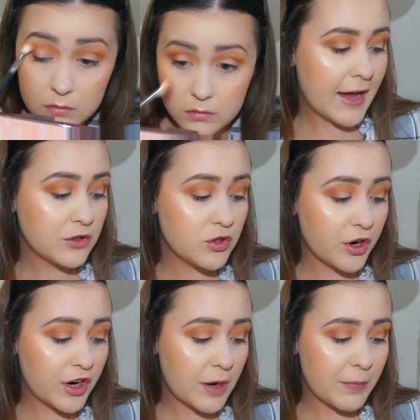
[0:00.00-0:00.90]
And to
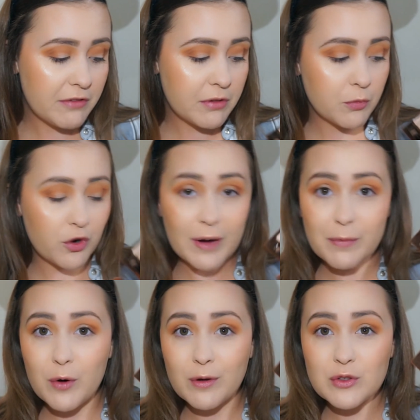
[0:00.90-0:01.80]
darken up even more, I'm
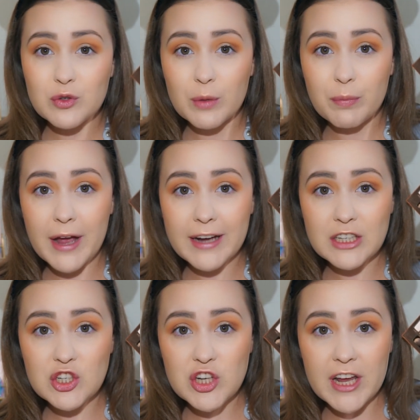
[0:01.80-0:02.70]
going to apply
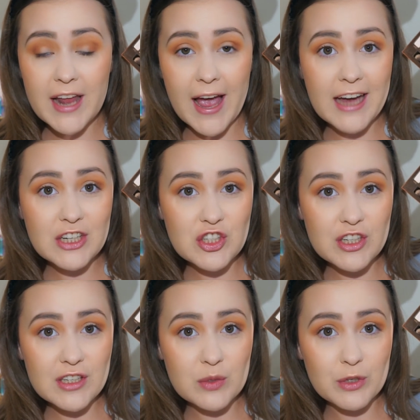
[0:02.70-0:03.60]
the shade
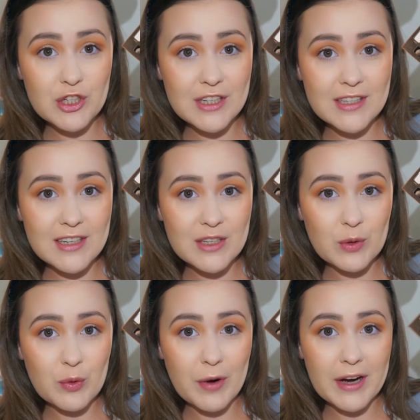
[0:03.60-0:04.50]
Ashes, which is this
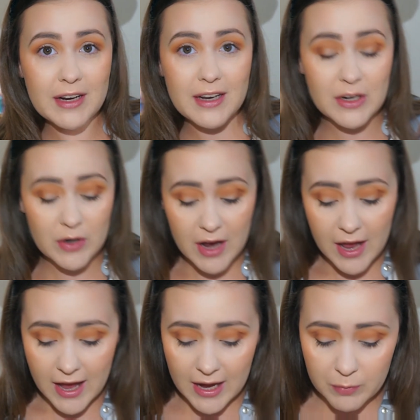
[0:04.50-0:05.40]
one right here.
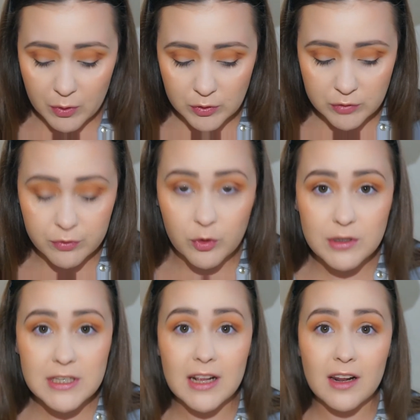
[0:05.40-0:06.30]
And I'm going to
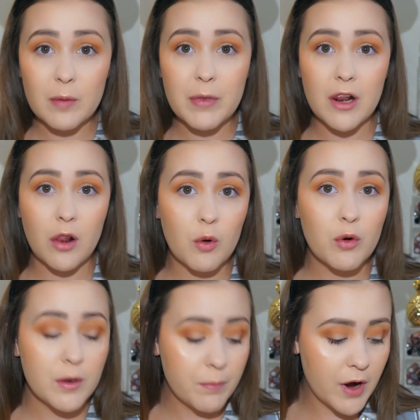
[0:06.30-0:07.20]
focus it a little bit
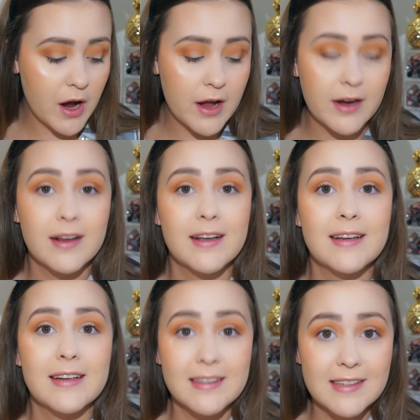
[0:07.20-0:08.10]
lower, but
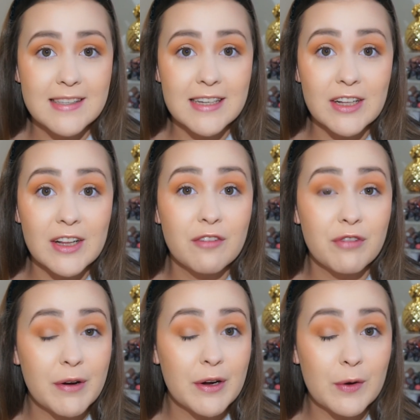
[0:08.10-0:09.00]
still
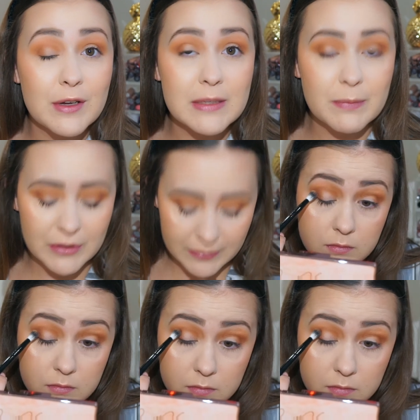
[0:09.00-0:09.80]
very noticeable.